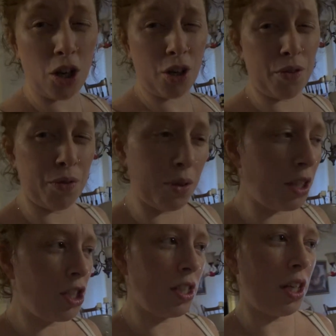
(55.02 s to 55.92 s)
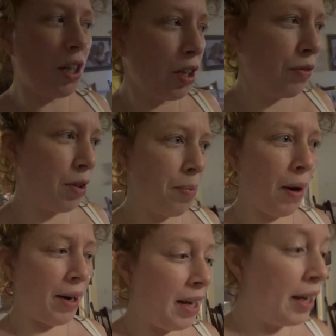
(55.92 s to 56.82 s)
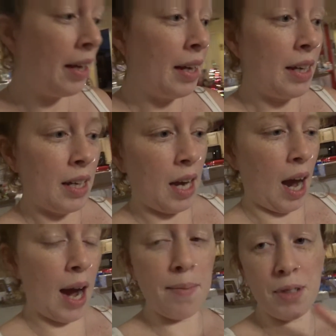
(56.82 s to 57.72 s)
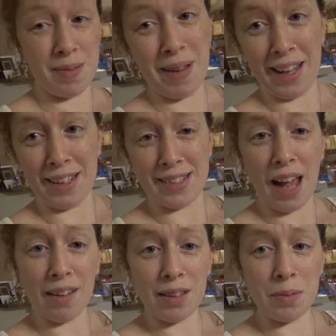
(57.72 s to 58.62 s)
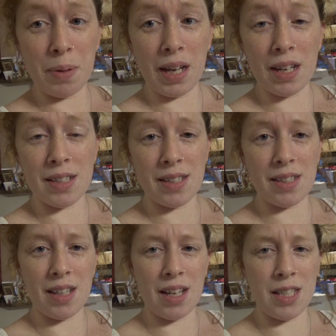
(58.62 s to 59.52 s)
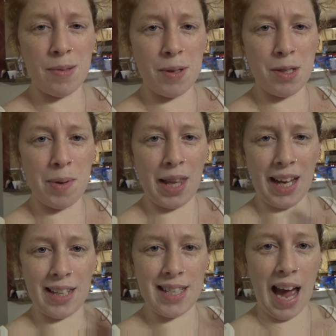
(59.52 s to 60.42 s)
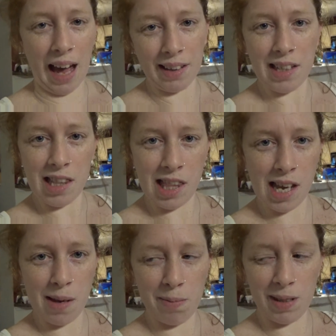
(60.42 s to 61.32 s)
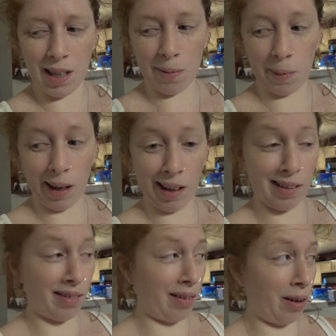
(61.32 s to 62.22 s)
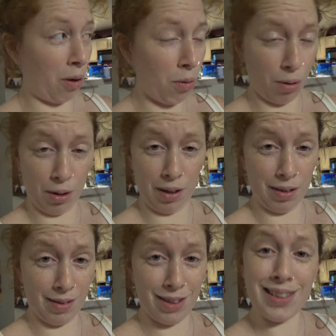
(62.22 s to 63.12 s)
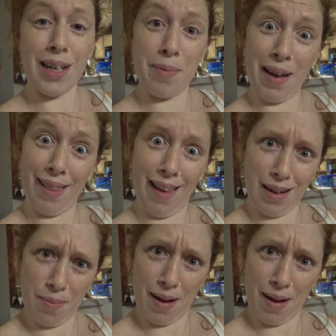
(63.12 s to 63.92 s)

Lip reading: cook her food that she's gonna cook for the party. I'm just making salad because it's supposed to be like Italian themed, and I'm like, Lord, there's gonna be a lot of